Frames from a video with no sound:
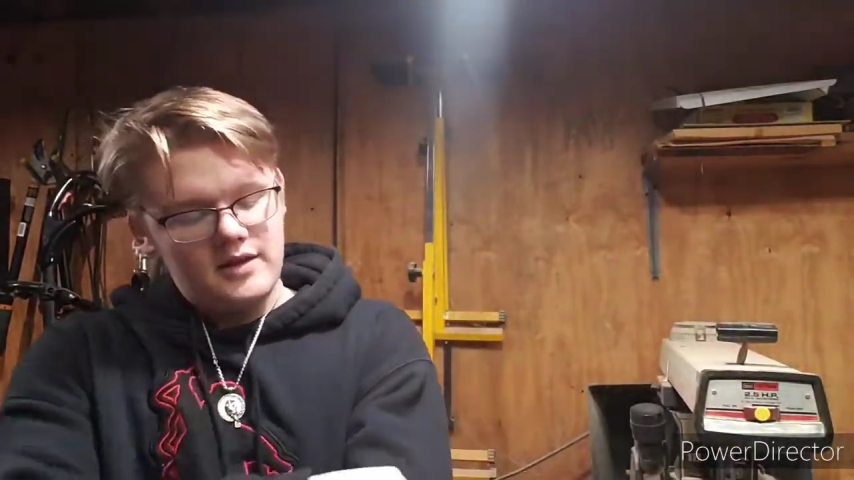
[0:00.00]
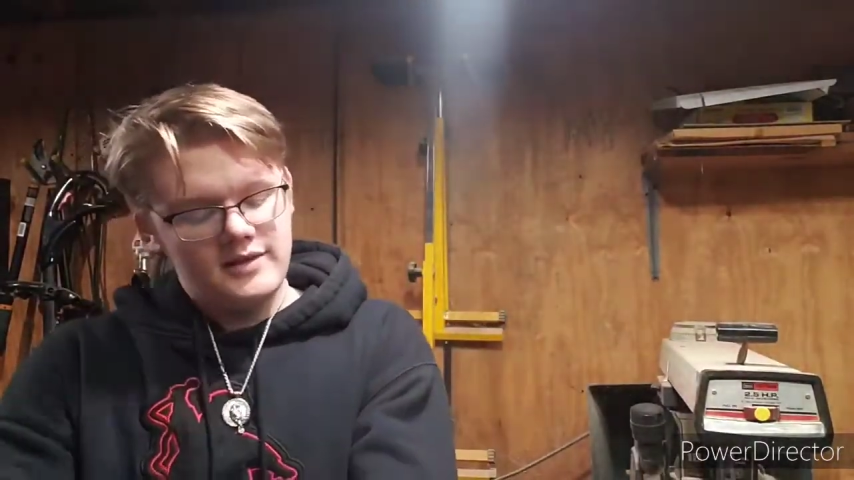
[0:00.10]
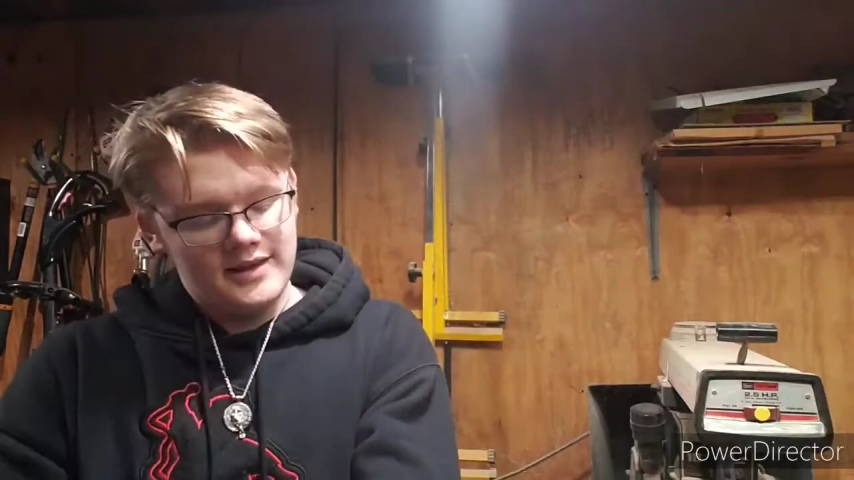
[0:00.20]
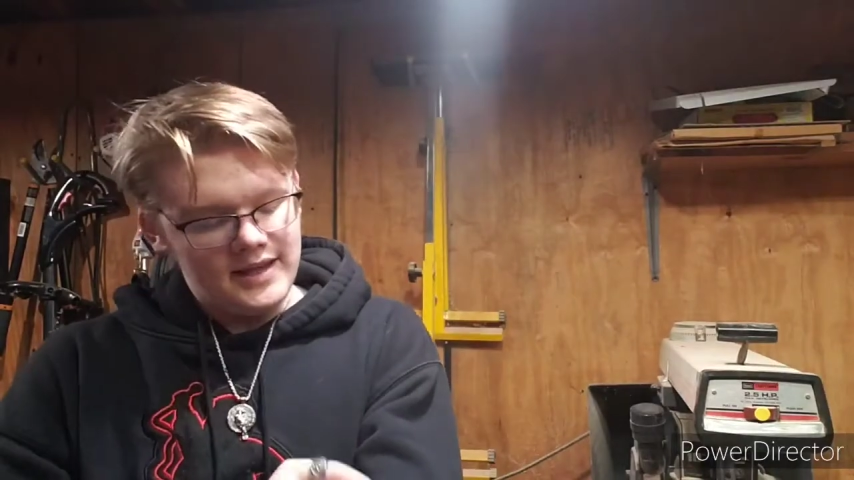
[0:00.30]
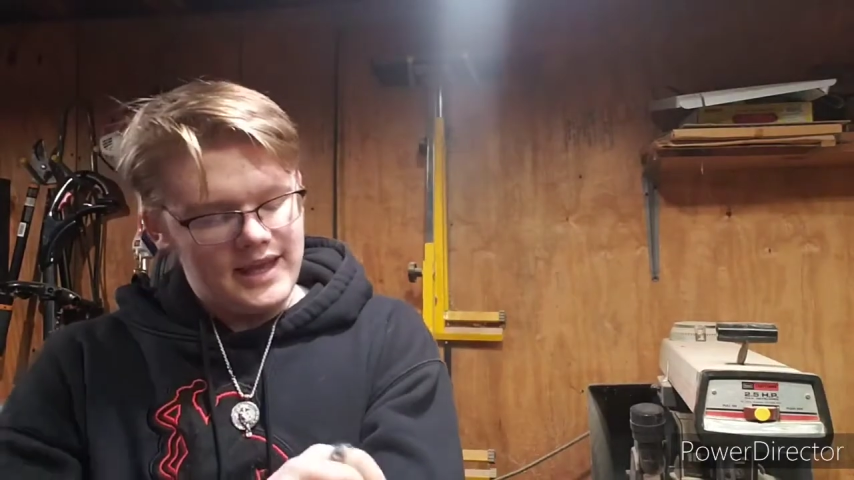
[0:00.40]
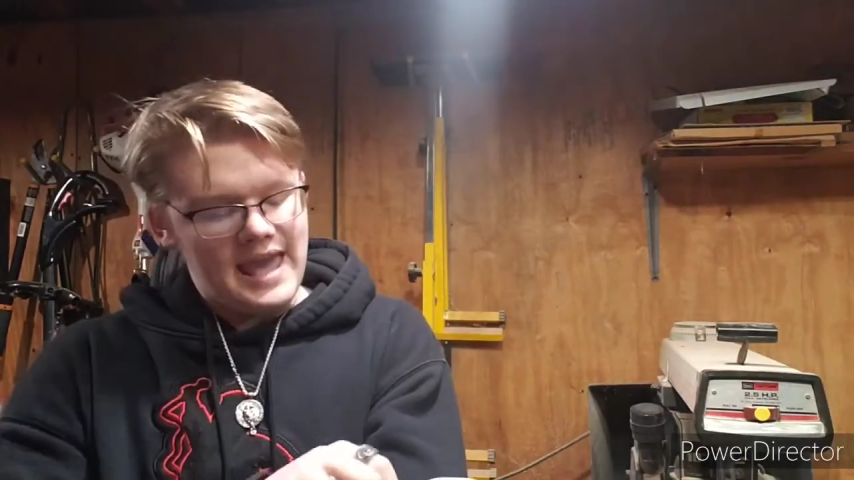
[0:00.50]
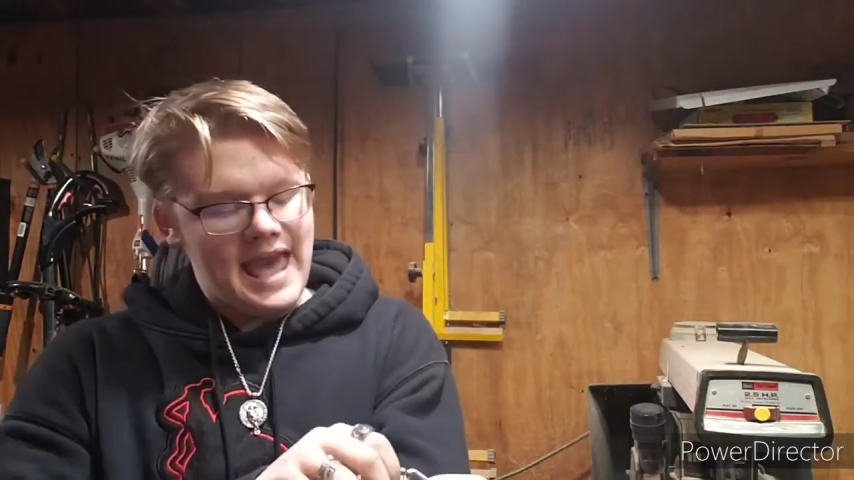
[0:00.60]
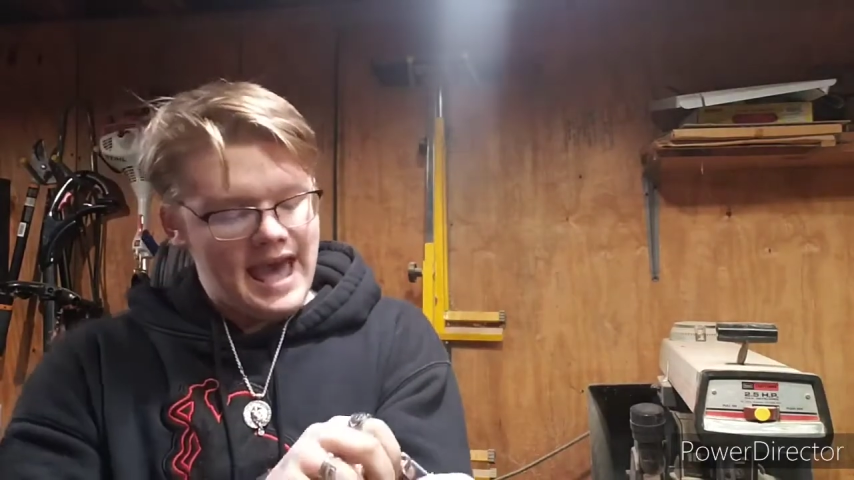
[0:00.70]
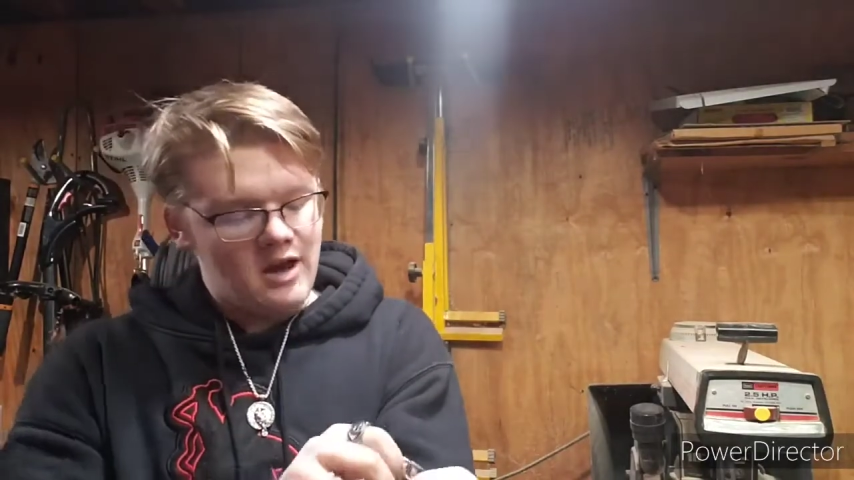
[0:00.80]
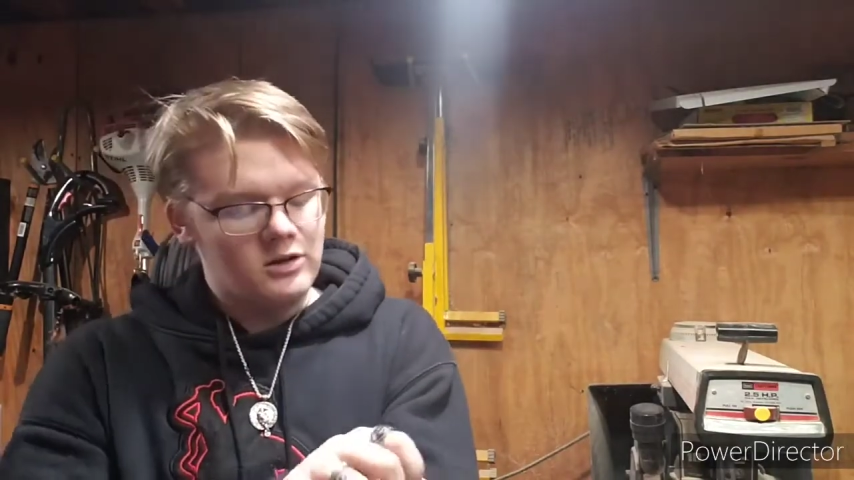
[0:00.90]

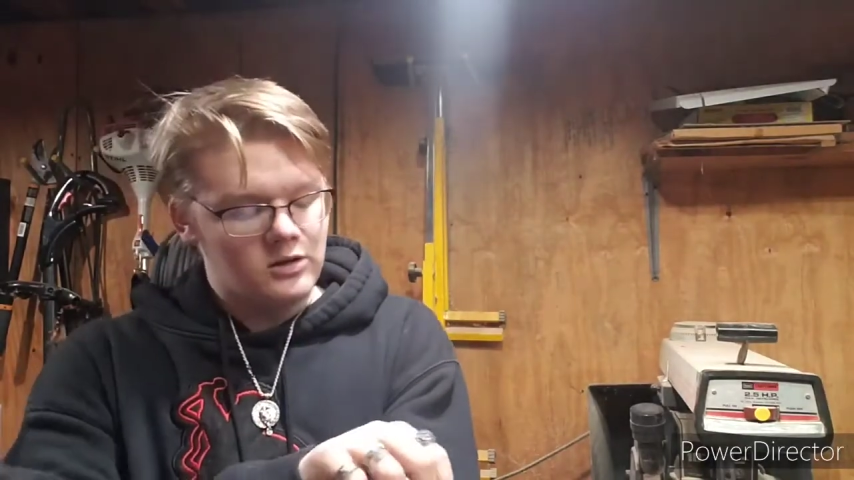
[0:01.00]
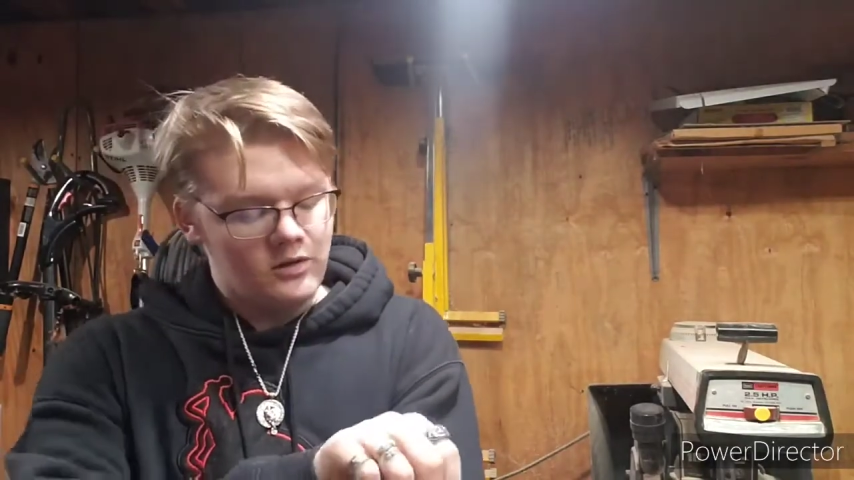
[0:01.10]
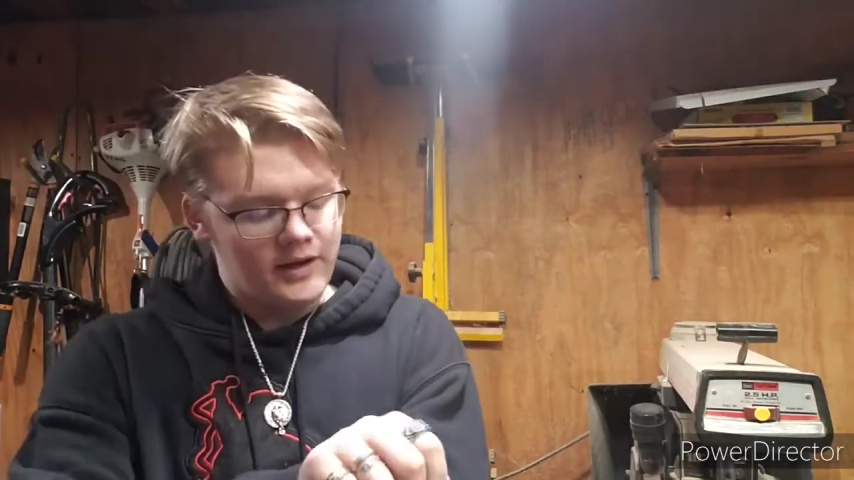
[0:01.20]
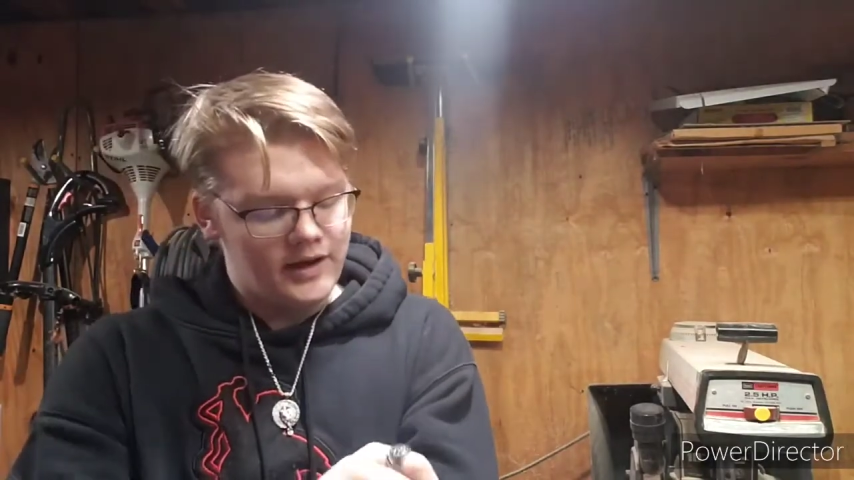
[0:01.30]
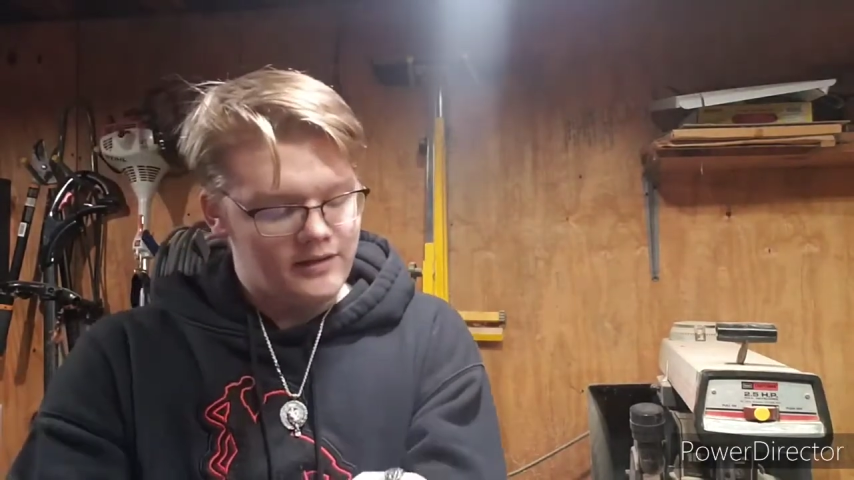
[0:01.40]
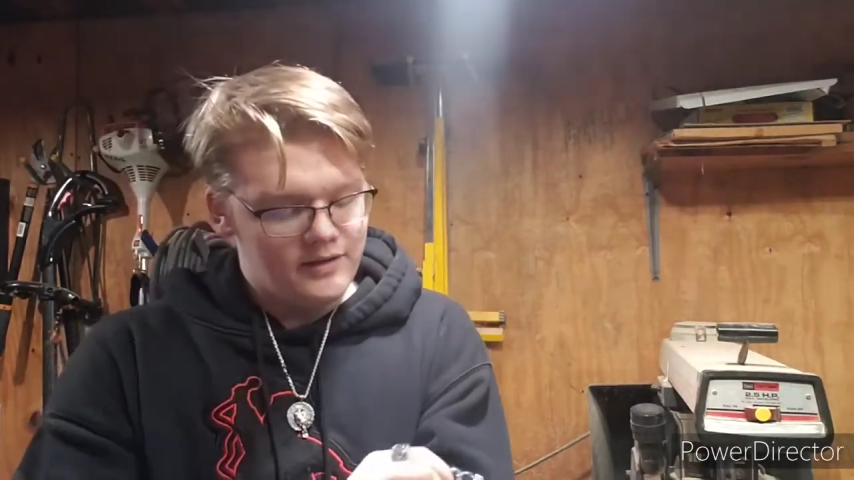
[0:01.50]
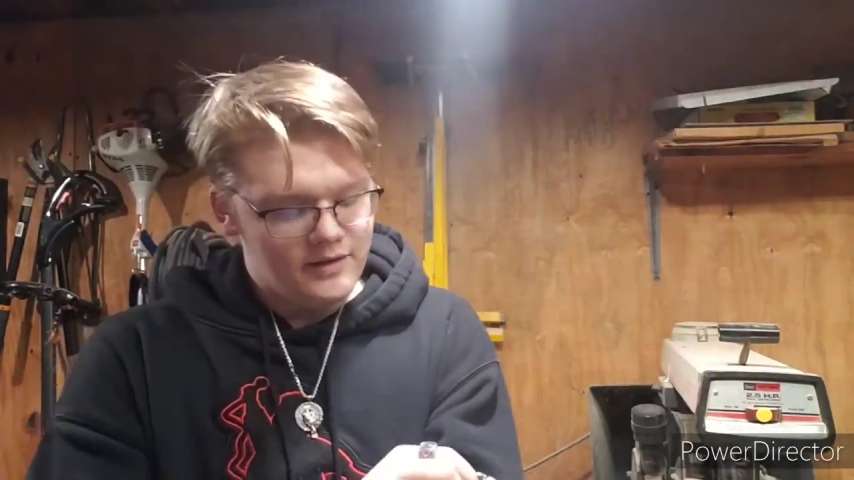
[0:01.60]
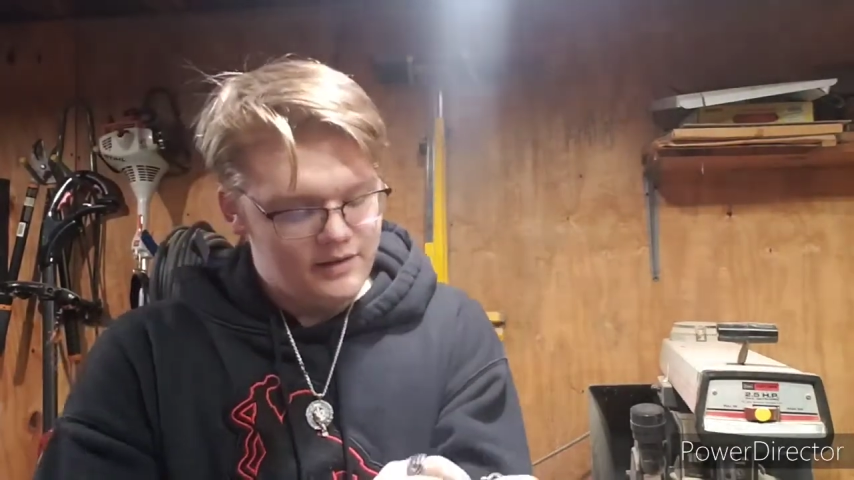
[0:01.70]
Zinc-alloy